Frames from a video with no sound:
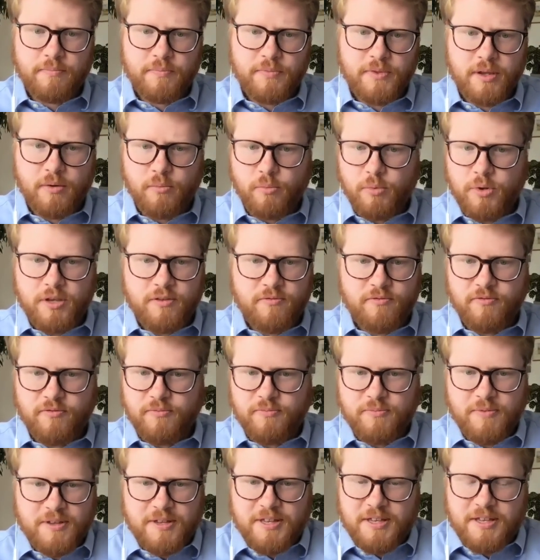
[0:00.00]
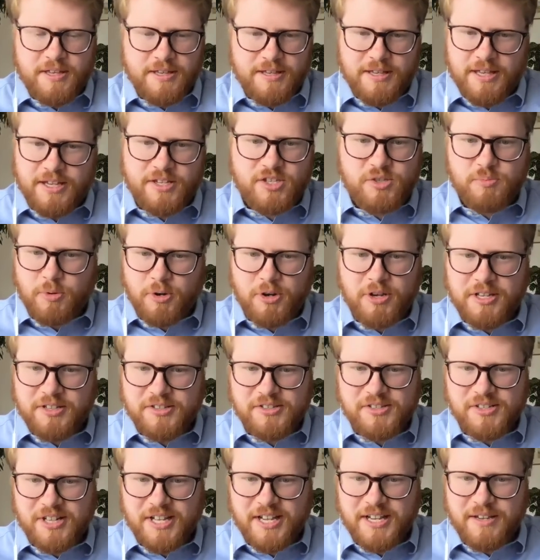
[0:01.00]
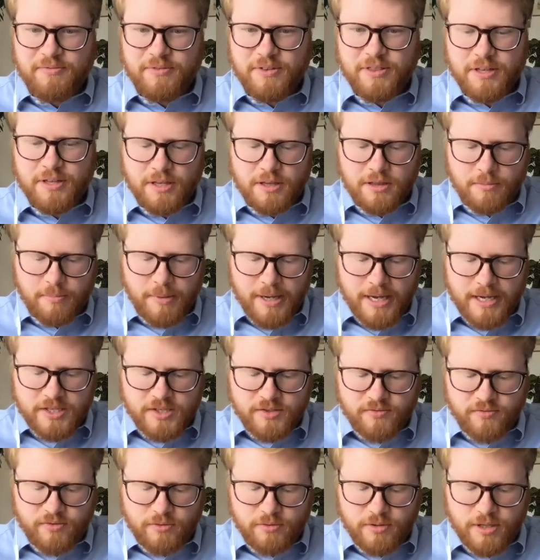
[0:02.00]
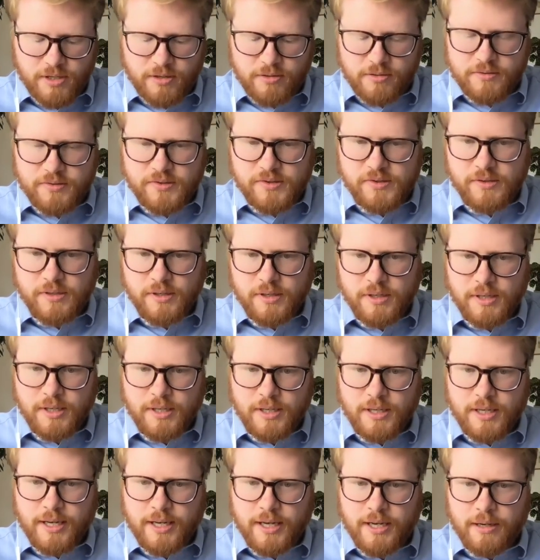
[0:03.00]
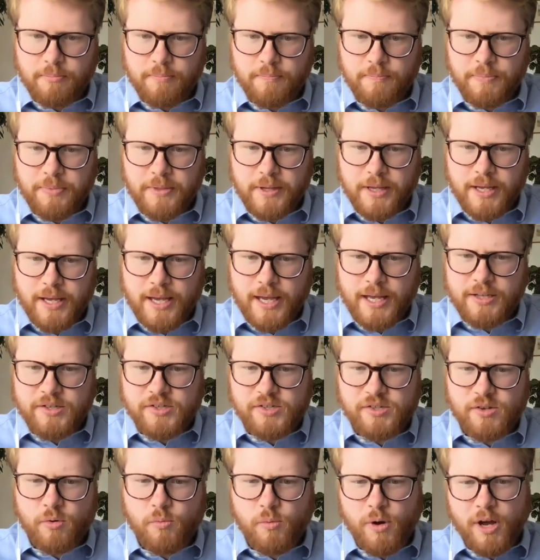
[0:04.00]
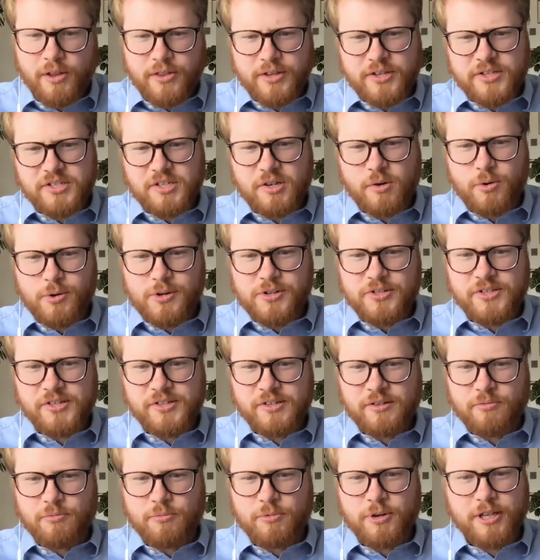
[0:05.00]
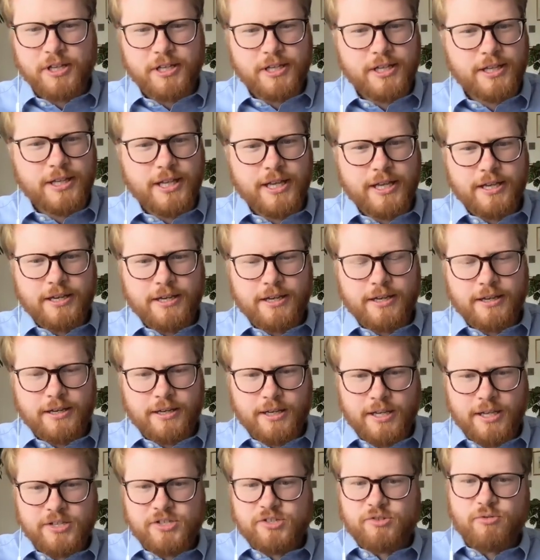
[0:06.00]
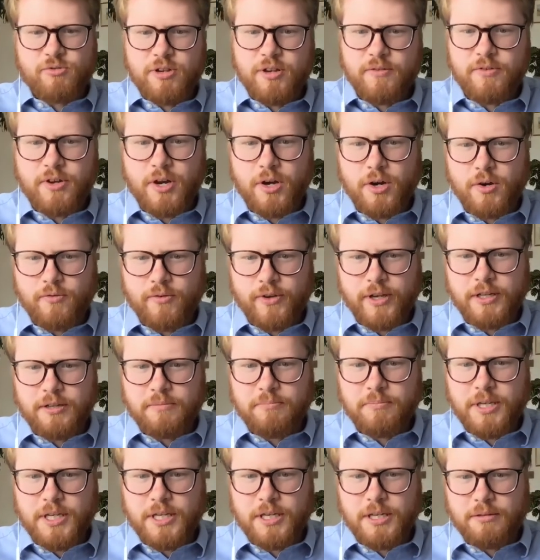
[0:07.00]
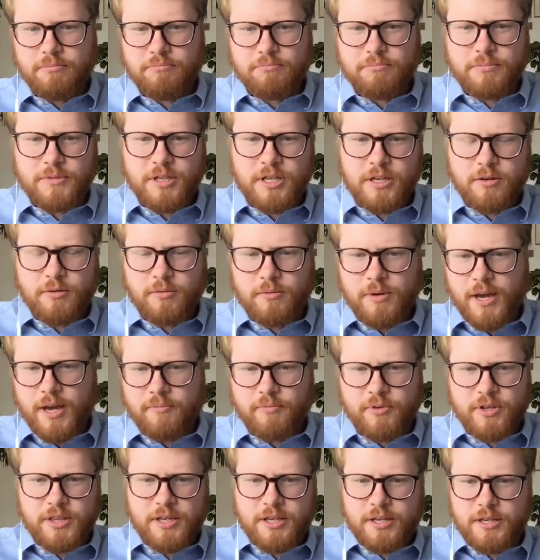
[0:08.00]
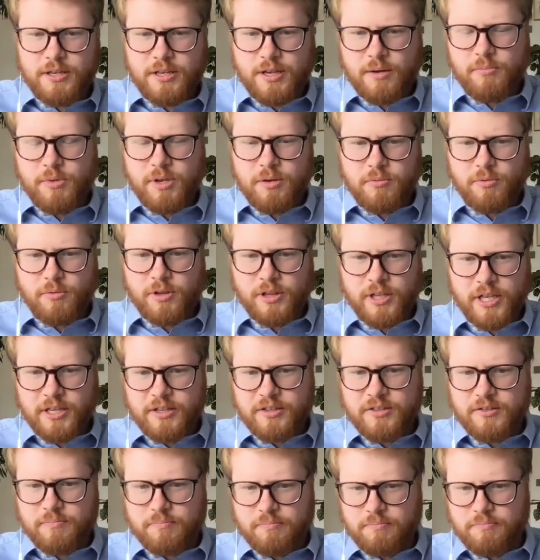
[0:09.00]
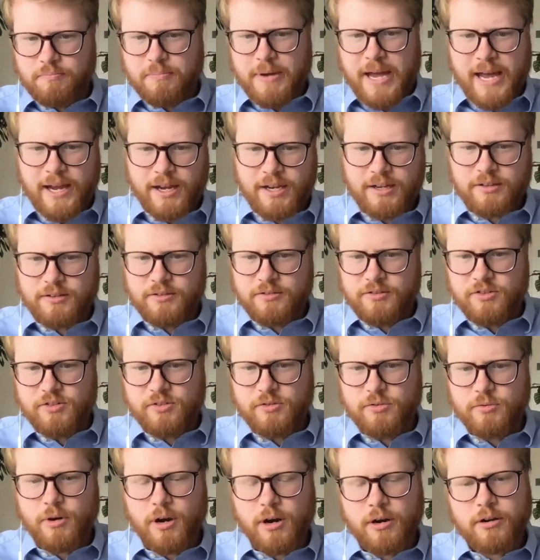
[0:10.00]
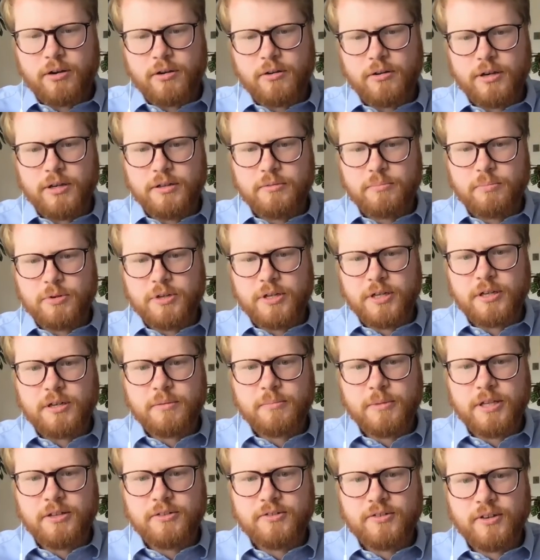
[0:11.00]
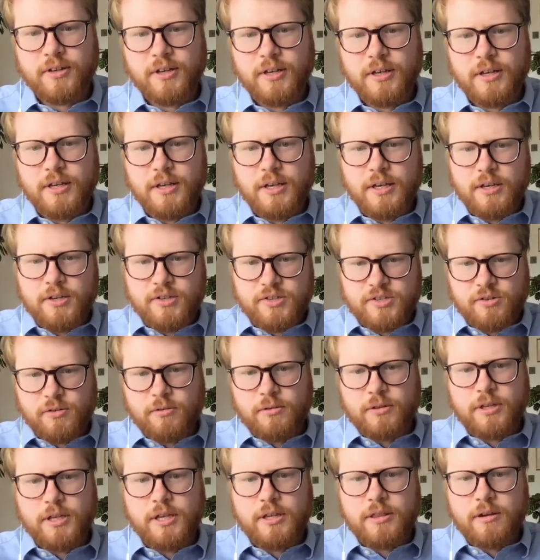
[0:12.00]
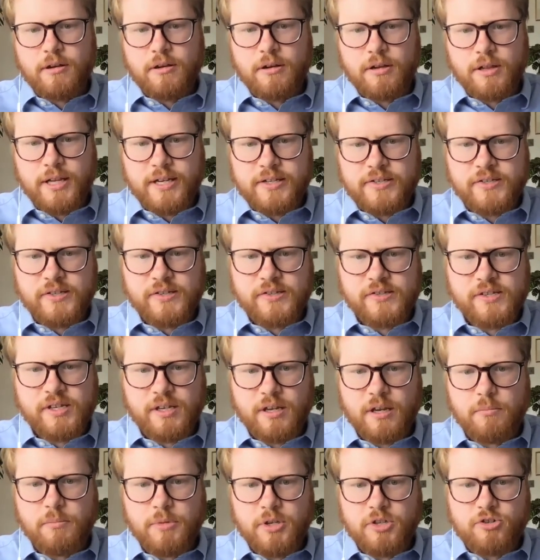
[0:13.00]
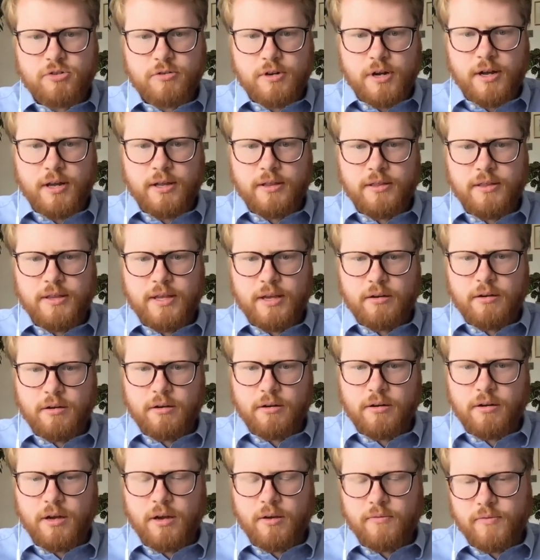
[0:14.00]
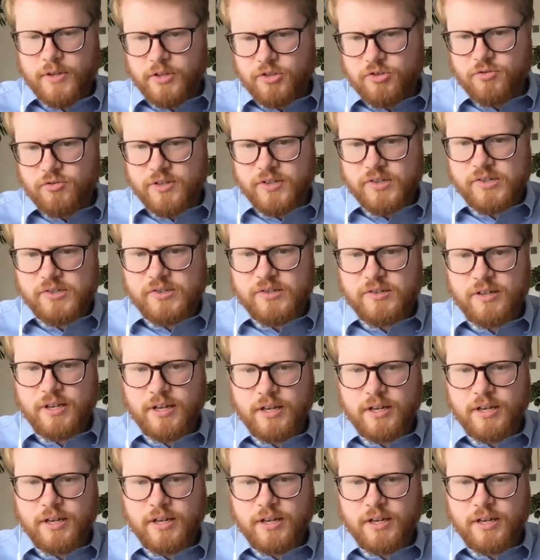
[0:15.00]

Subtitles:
we've experienced life in the past few years. And so while this course isn't really like a history of COVID, meaning everything can be relinked back to our current predicament, certainly there are lessons that can be drawn that are of interest